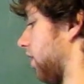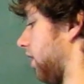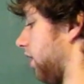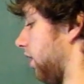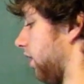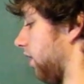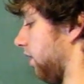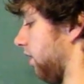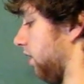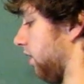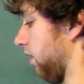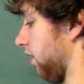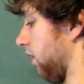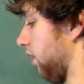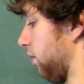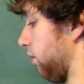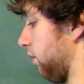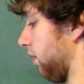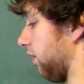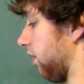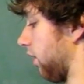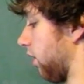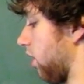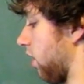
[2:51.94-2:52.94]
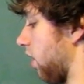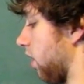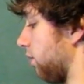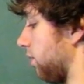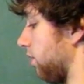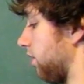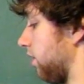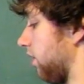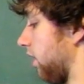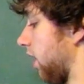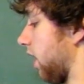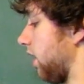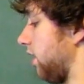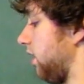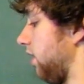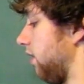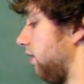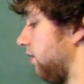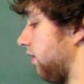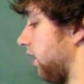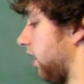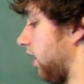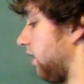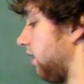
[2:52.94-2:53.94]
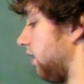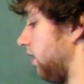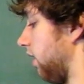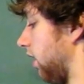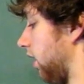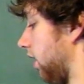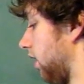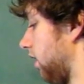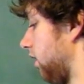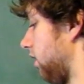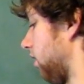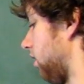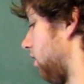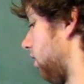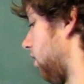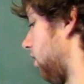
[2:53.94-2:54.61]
right here. We have a card with the ID of 98,